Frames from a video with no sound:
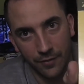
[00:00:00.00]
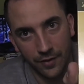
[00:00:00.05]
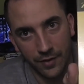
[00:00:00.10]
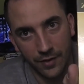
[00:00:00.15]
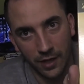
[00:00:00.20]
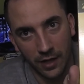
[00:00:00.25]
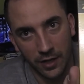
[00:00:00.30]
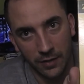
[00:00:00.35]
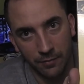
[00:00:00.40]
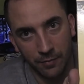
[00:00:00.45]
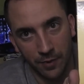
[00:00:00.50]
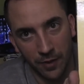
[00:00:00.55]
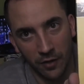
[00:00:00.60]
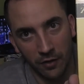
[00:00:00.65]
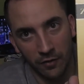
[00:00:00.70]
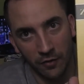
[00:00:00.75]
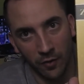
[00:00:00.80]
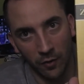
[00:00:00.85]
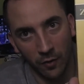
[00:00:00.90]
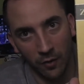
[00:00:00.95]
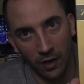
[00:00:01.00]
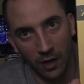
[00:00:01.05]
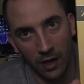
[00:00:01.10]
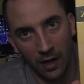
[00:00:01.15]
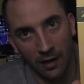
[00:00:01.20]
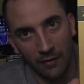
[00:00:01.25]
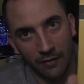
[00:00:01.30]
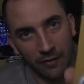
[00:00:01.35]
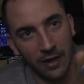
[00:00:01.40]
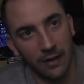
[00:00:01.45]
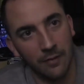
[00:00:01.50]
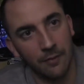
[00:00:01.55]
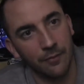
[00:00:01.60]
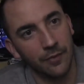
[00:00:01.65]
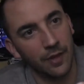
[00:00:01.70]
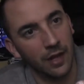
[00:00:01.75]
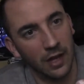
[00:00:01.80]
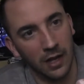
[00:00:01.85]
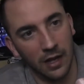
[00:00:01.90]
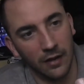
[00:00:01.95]
So it's beautiful, I love that,
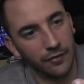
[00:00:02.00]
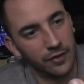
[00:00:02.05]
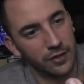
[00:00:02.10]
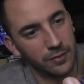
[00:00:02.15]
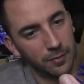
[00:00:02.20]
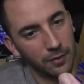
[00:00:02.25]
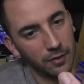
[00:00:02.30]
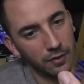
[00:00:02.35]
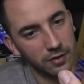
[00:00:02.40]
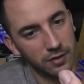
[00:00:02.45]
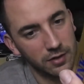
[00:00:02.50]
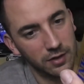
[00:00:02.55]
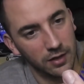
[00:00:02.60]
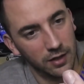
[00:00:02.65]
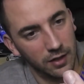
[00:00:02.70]
I love this box.